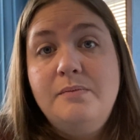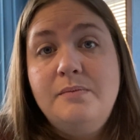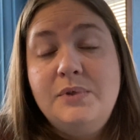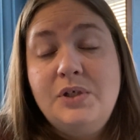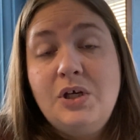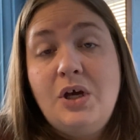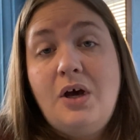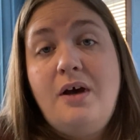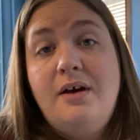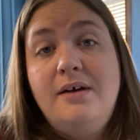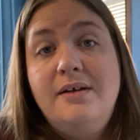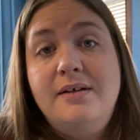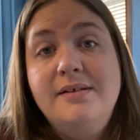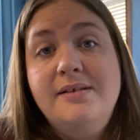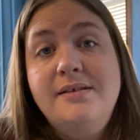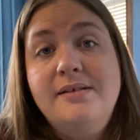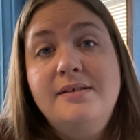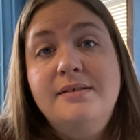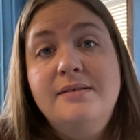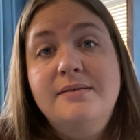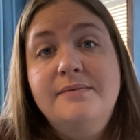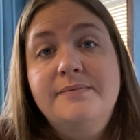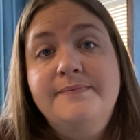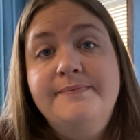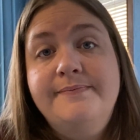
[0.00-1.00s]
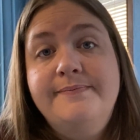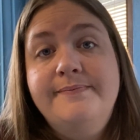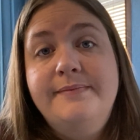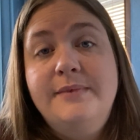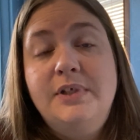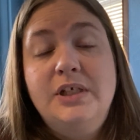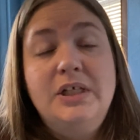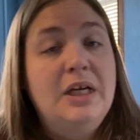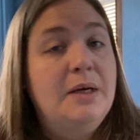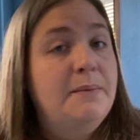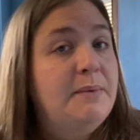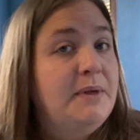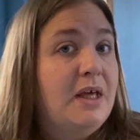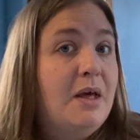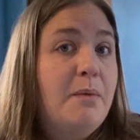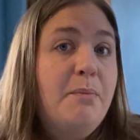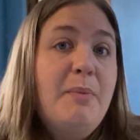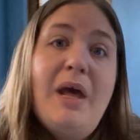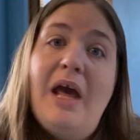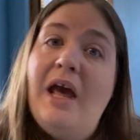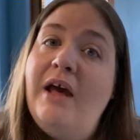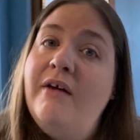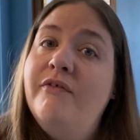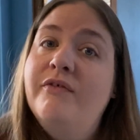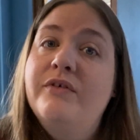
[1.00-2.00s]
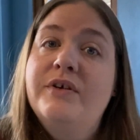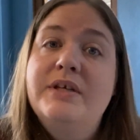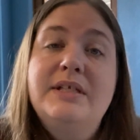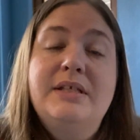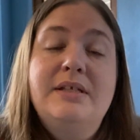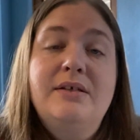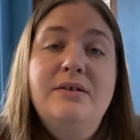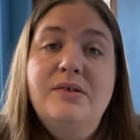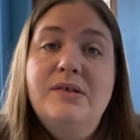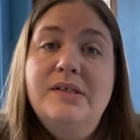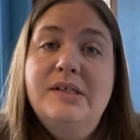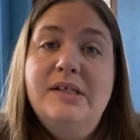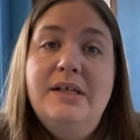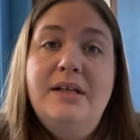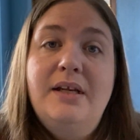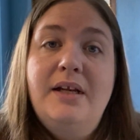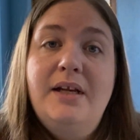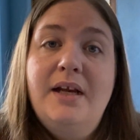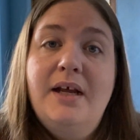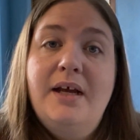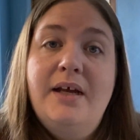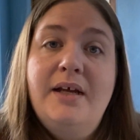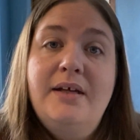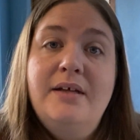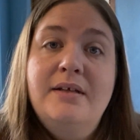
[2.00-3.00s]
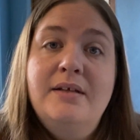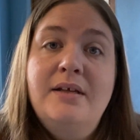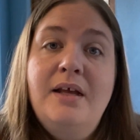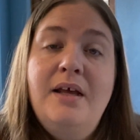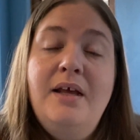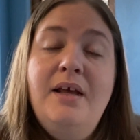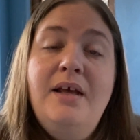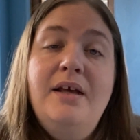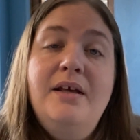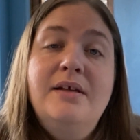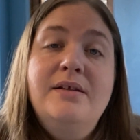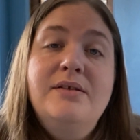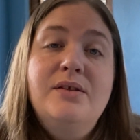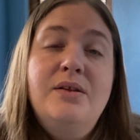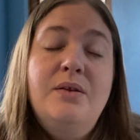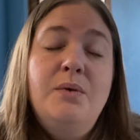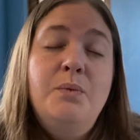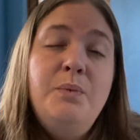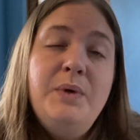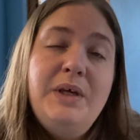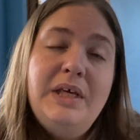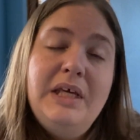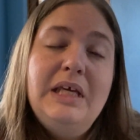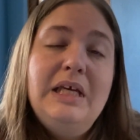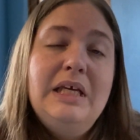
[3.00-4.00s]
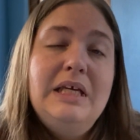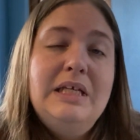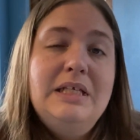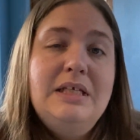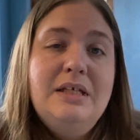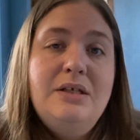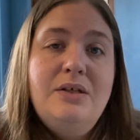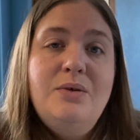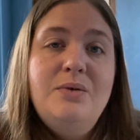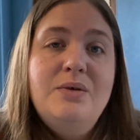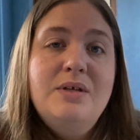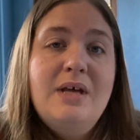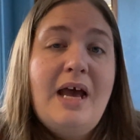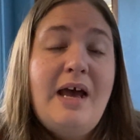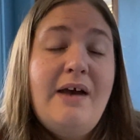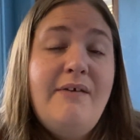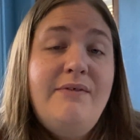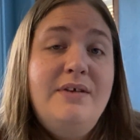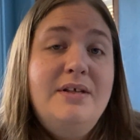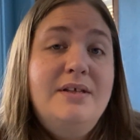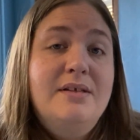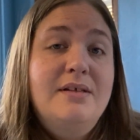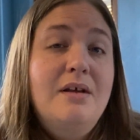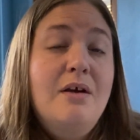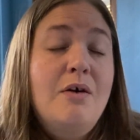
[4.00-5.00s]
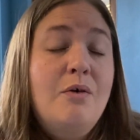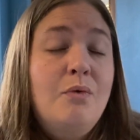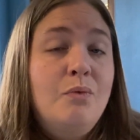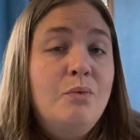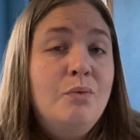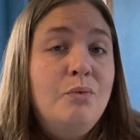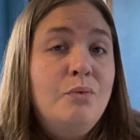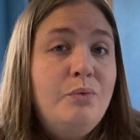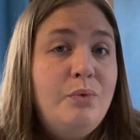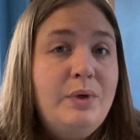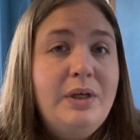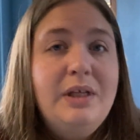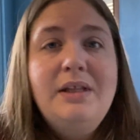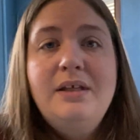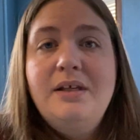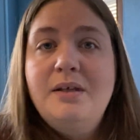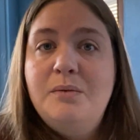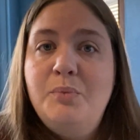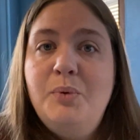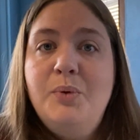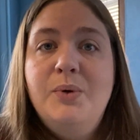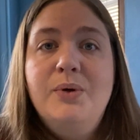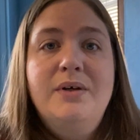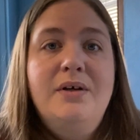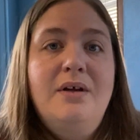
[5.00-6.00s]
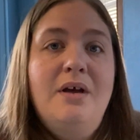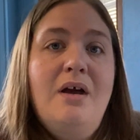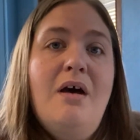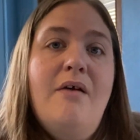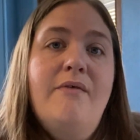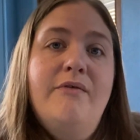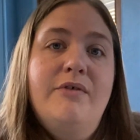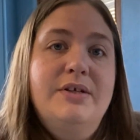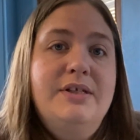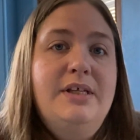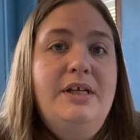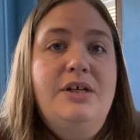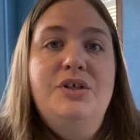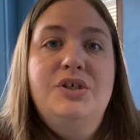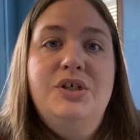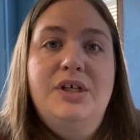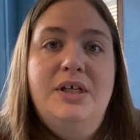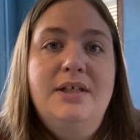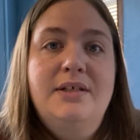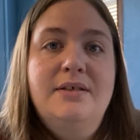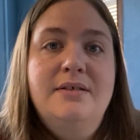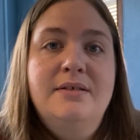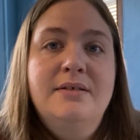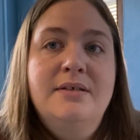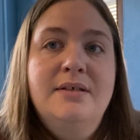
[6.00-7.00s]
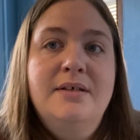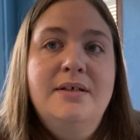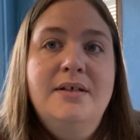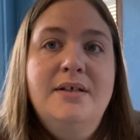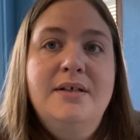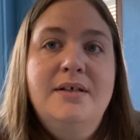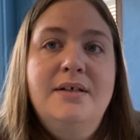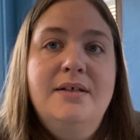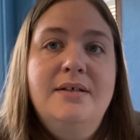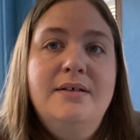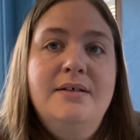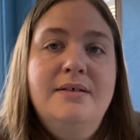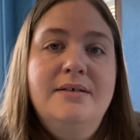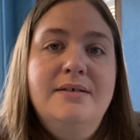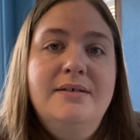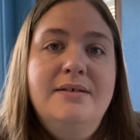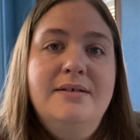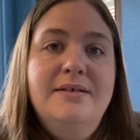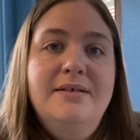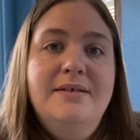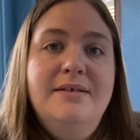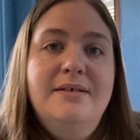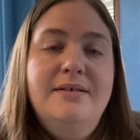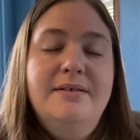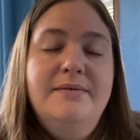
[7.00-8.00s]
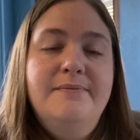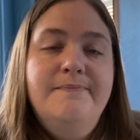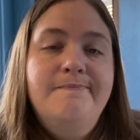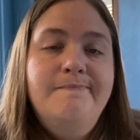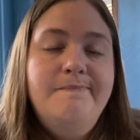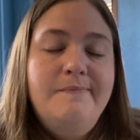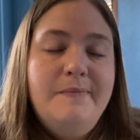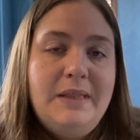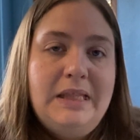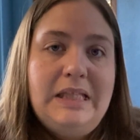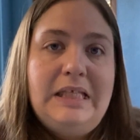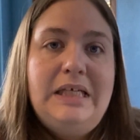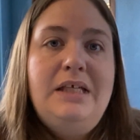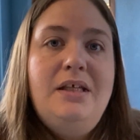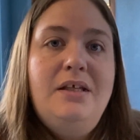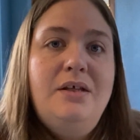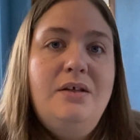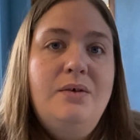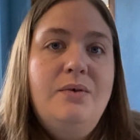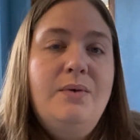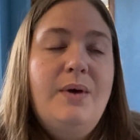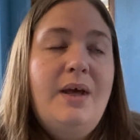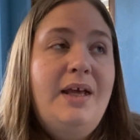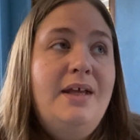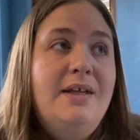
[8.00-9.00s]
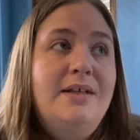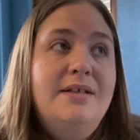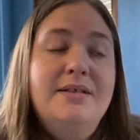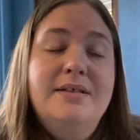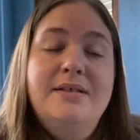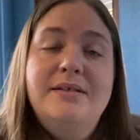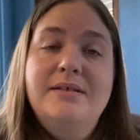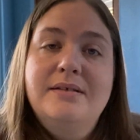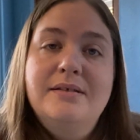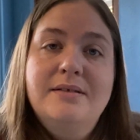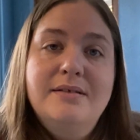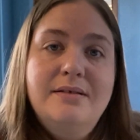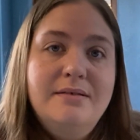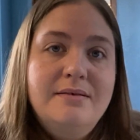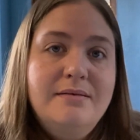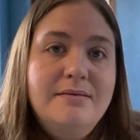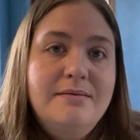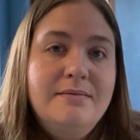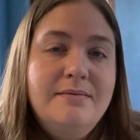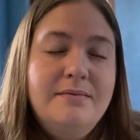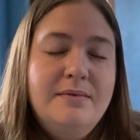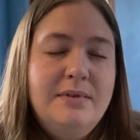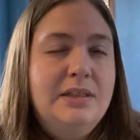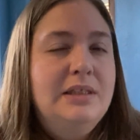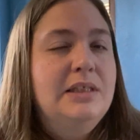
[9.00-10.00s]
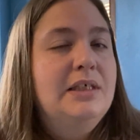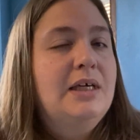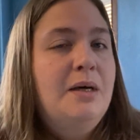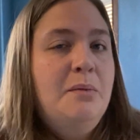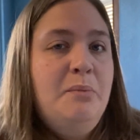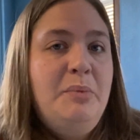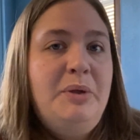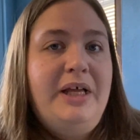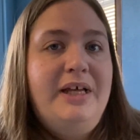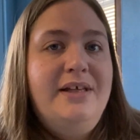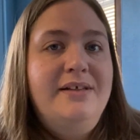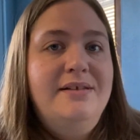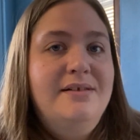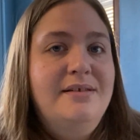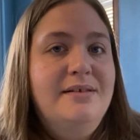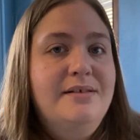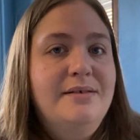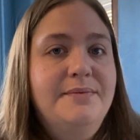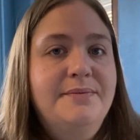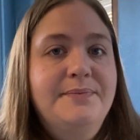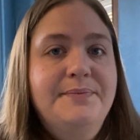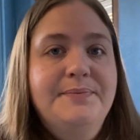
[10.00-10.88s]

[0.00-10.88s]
talks. They're coming up every single Sunday night so that we can continue to have this really important conversation. Thank you, and God bless.